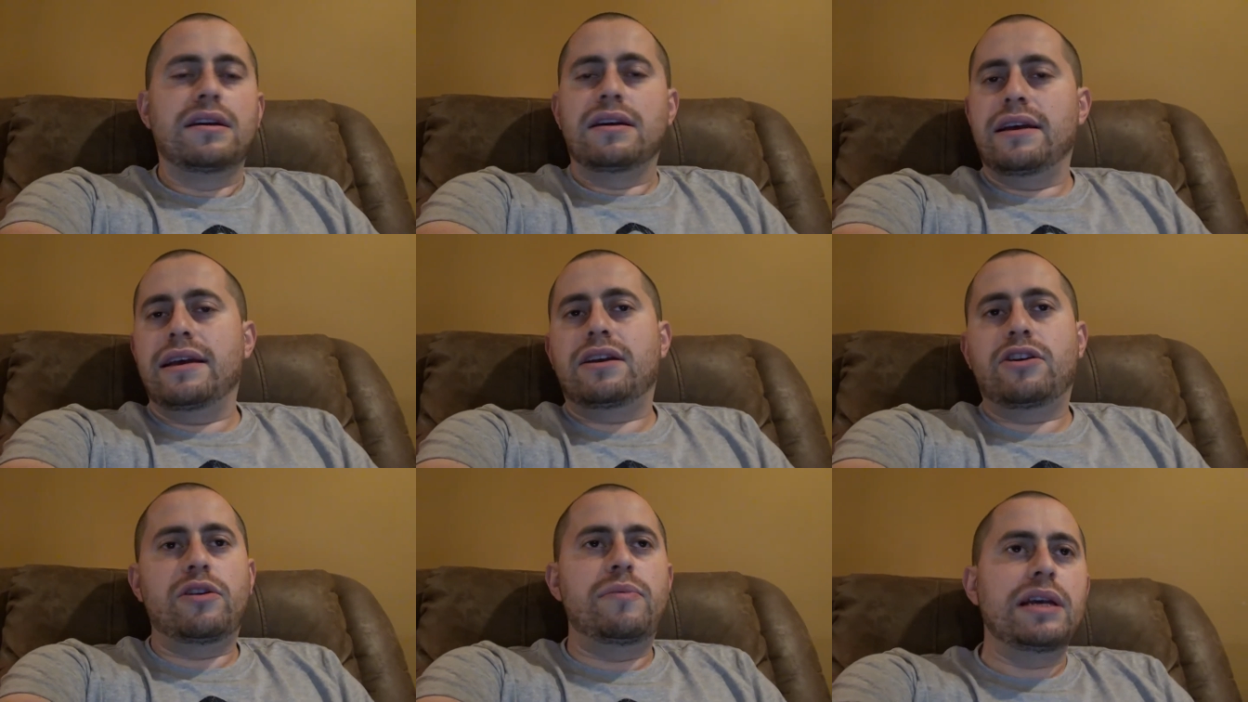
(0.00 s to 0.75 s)
it
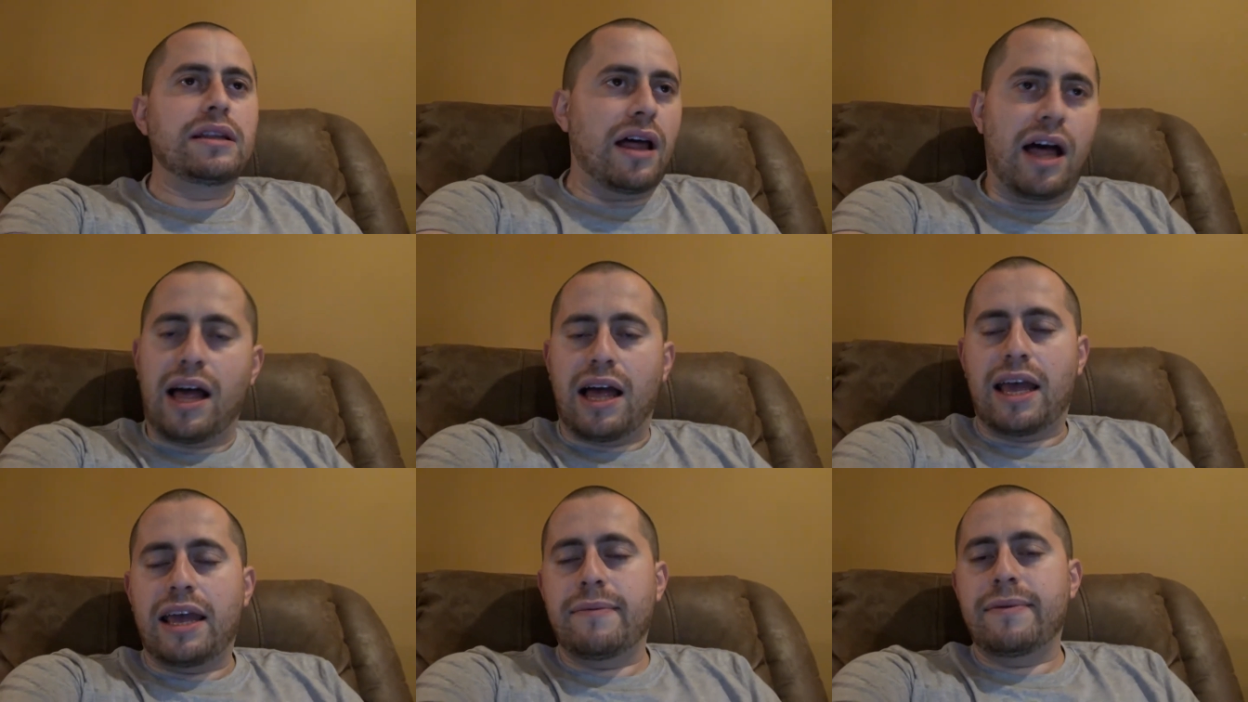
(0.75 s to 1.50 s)
could be
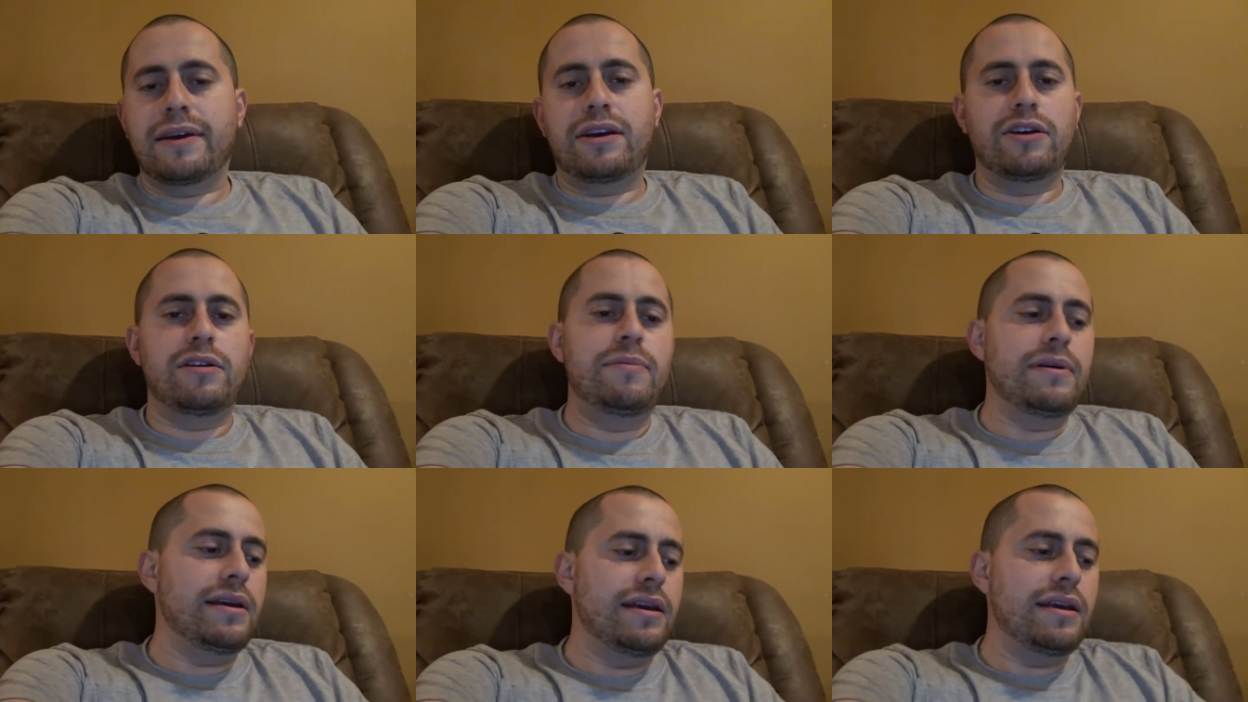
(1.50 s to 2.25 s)
Lyme, it could
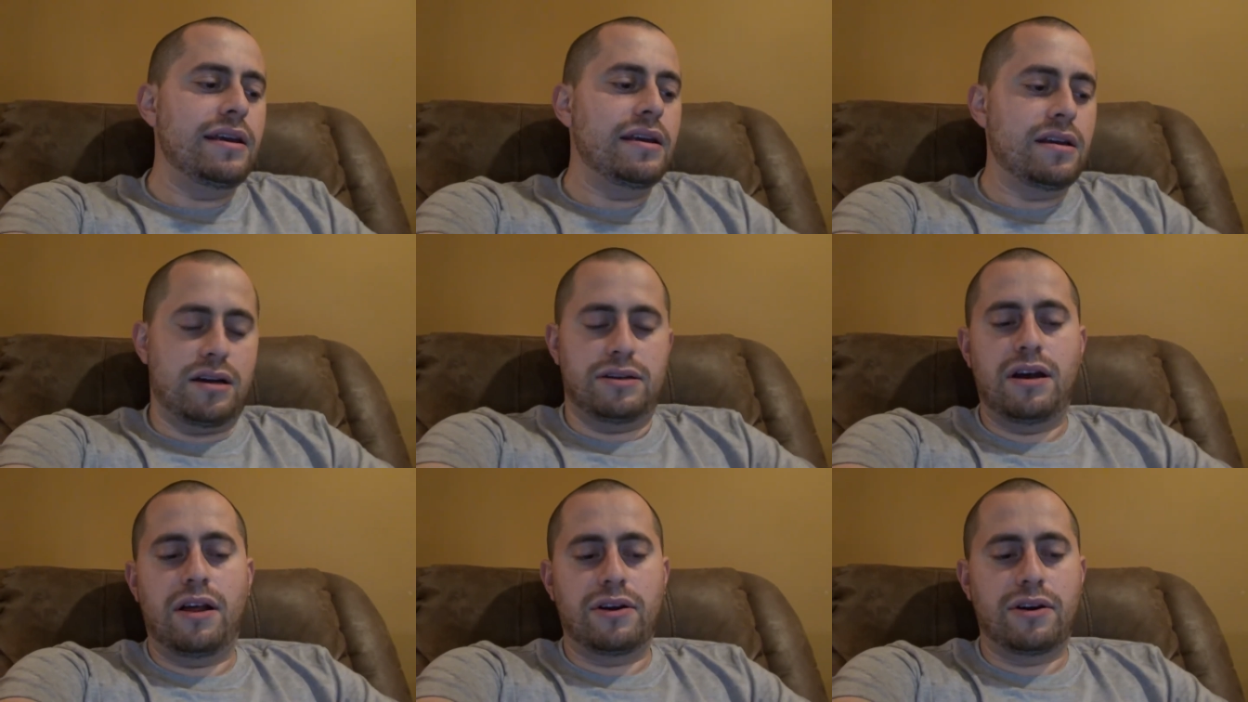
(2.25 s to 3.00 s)
be
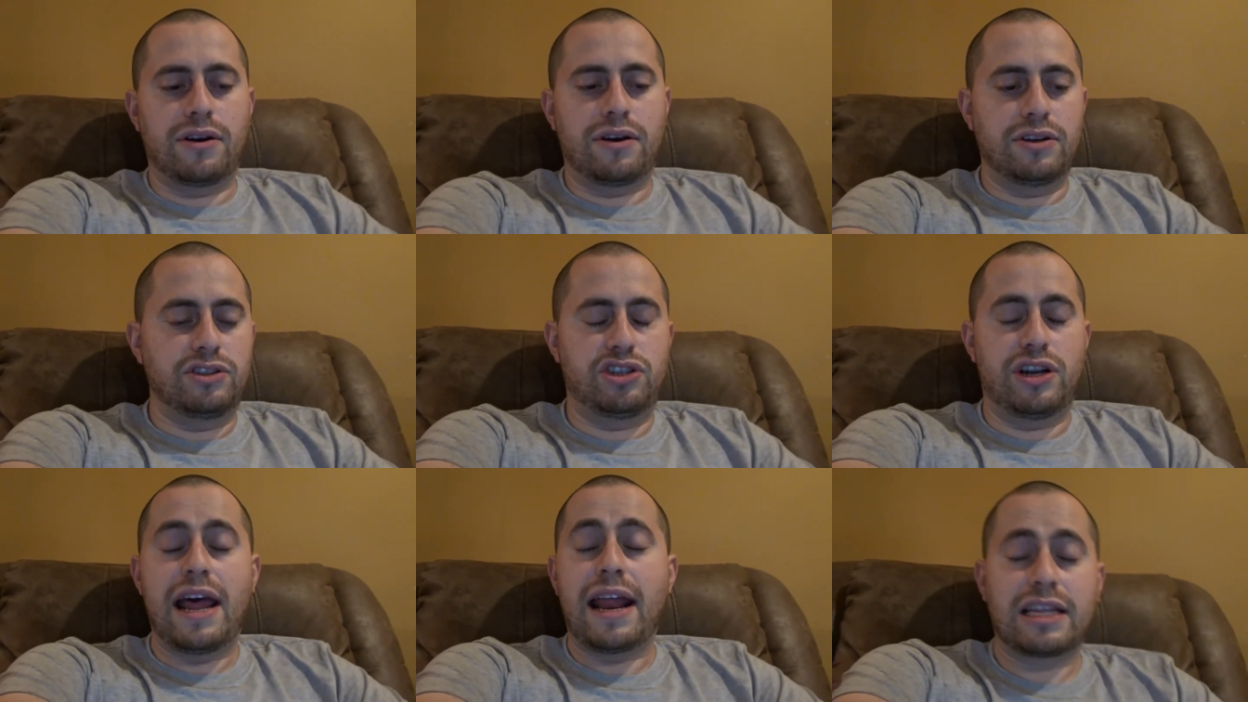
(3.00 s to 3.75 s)
another
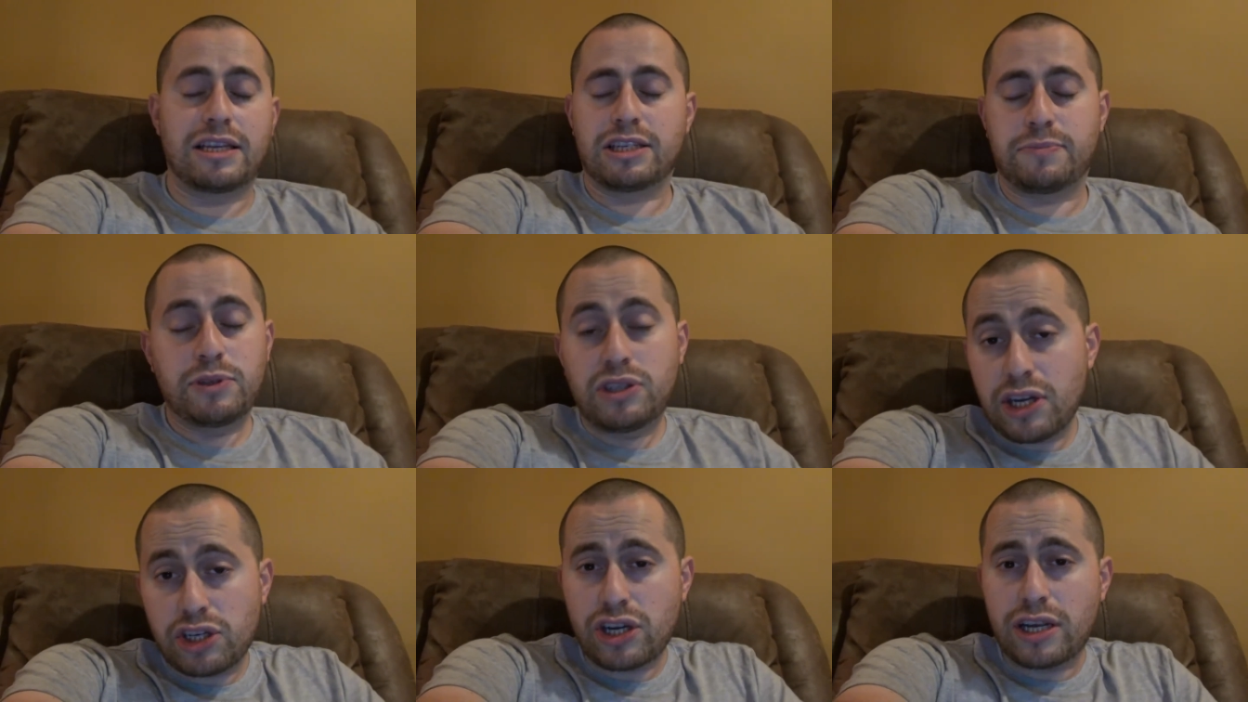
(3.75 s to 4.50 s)
genetic
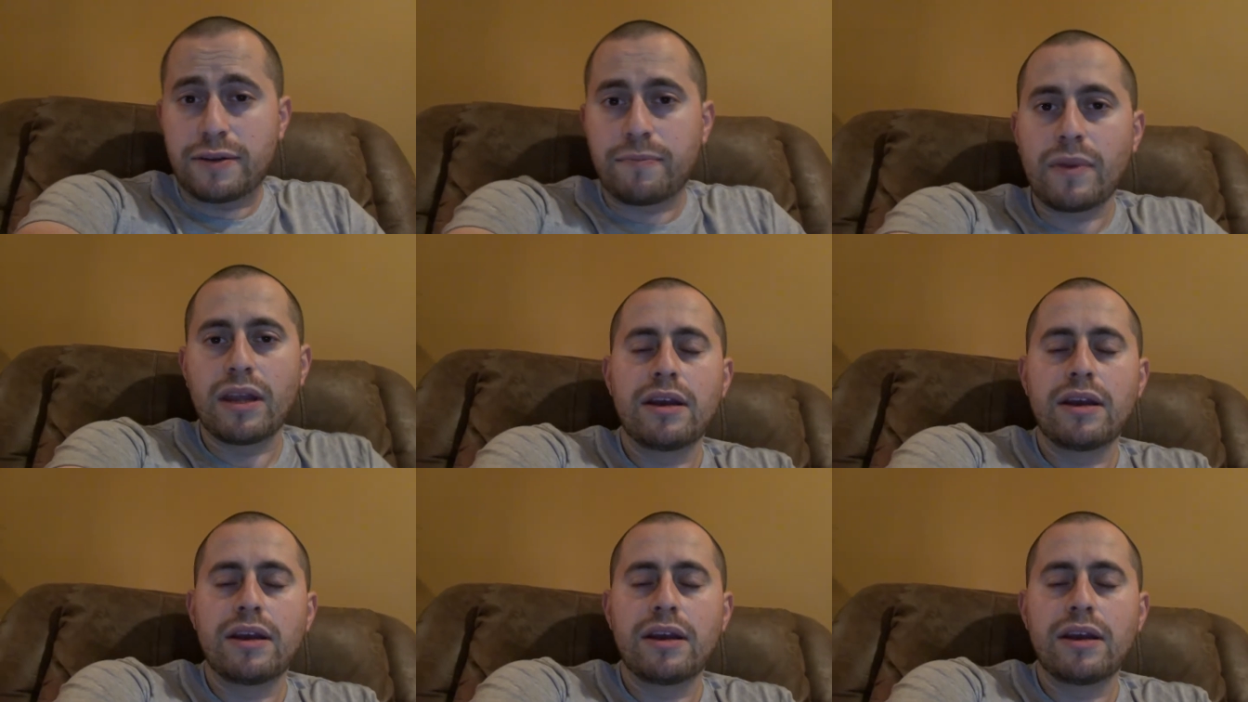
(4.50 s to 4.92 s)
disposition,